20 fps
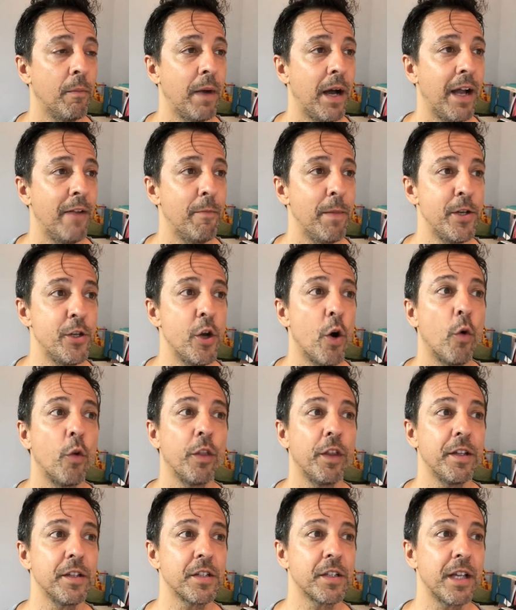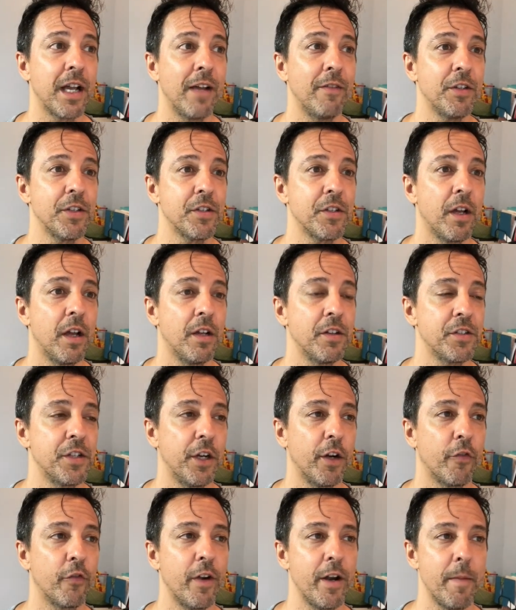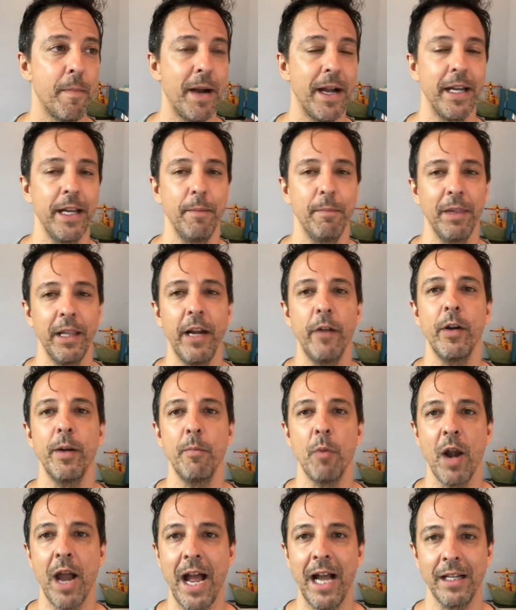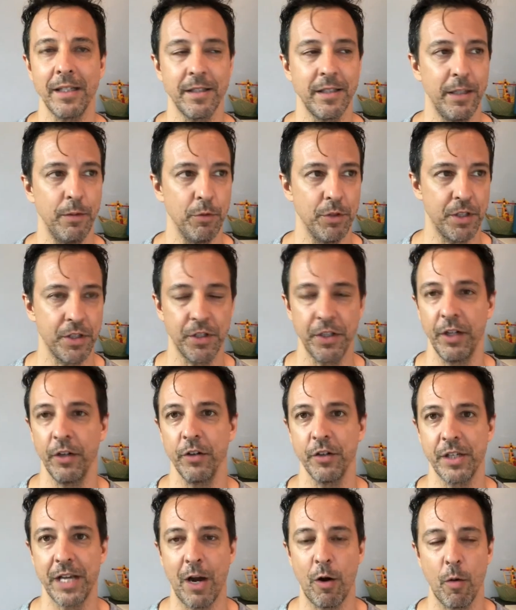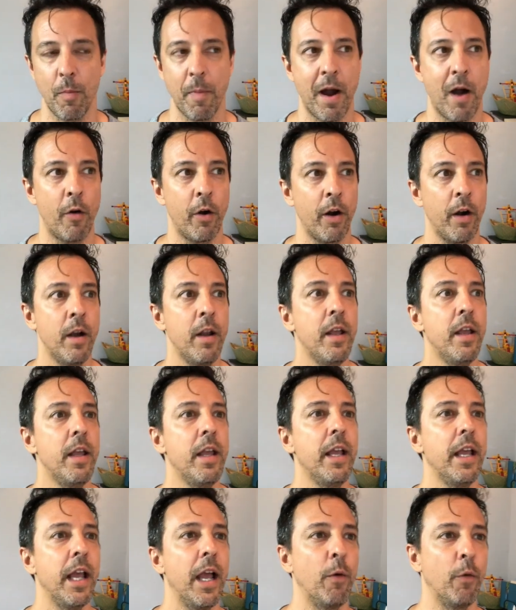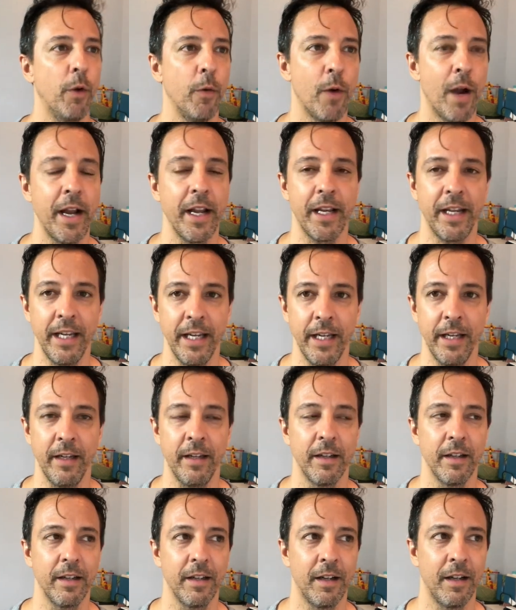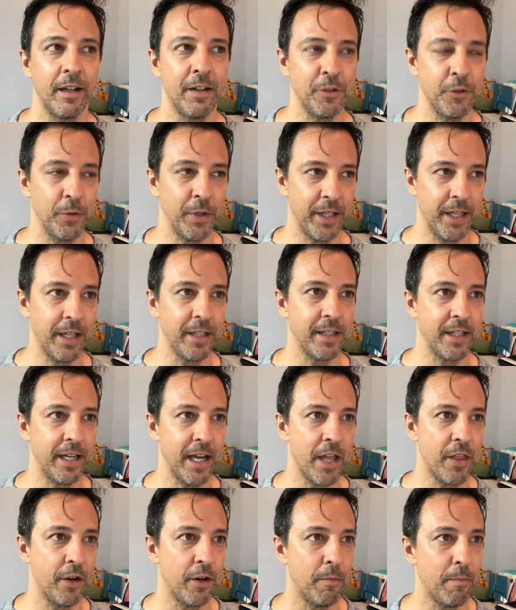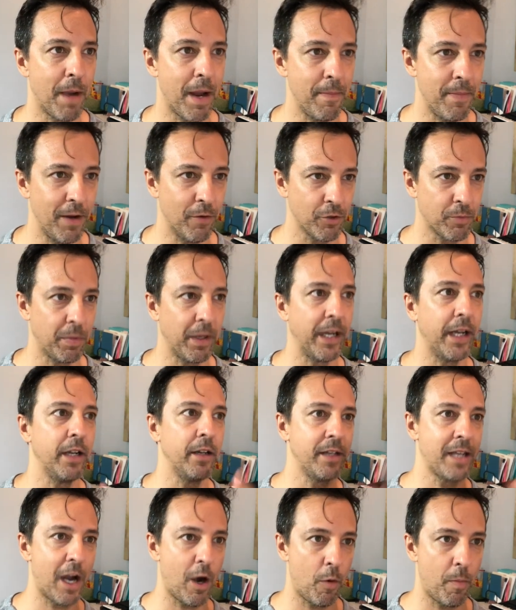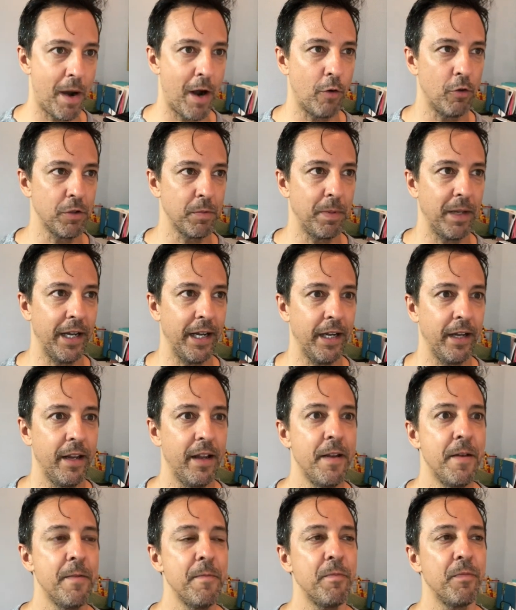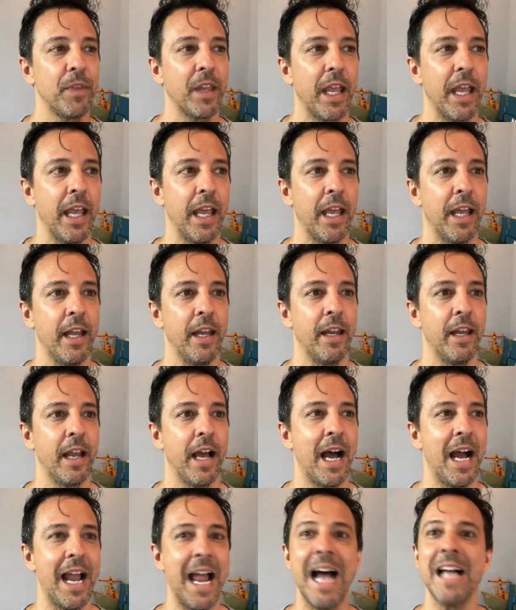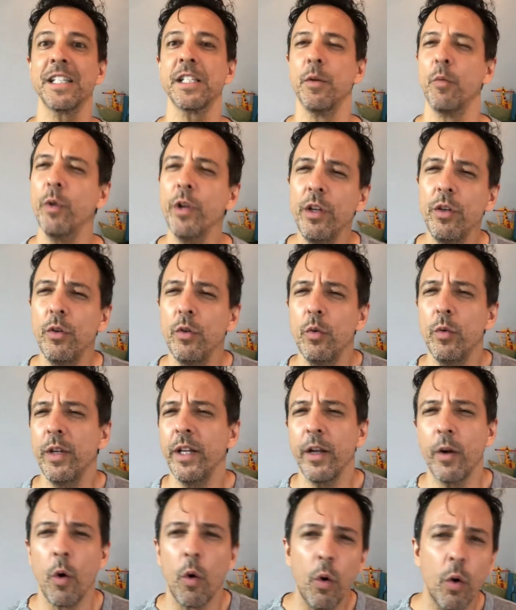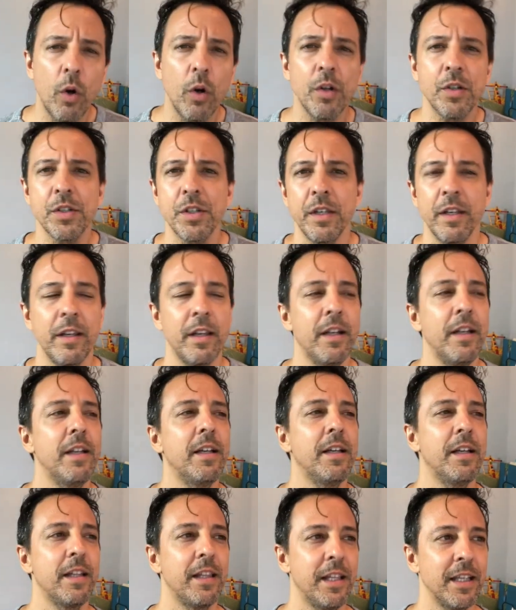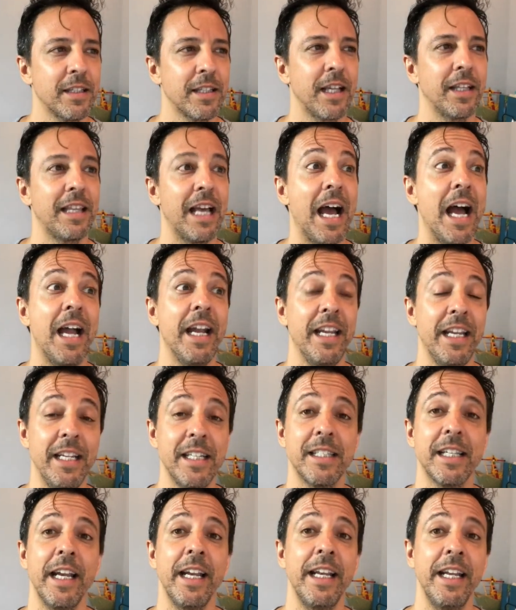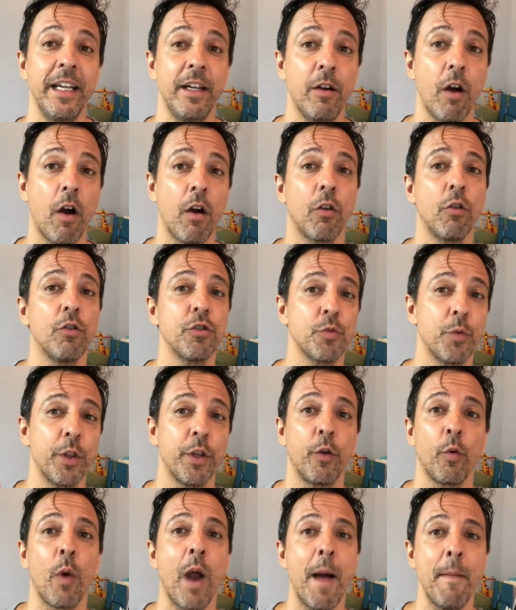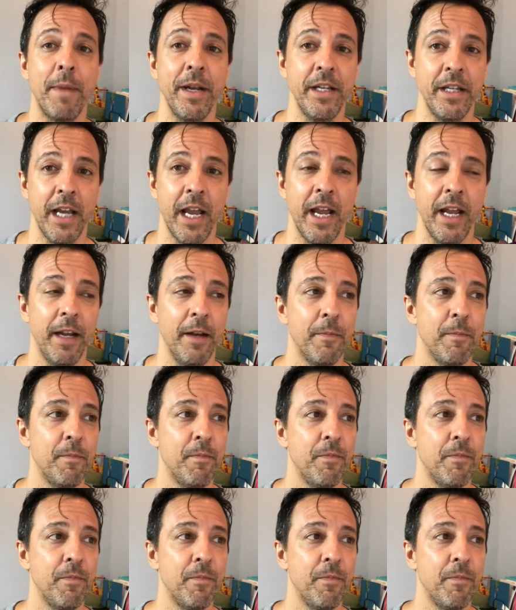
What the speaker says: I've been told this. I have a singer friend of mine named Larry Braggs. He was the singer of Tower Power, and we were on a gig, doing a gig together. My band was playing, and Tower Power was playing, and I asked him, "What do you do when you get hoarse and things like that?" And he said he gargles with Grand Marnier.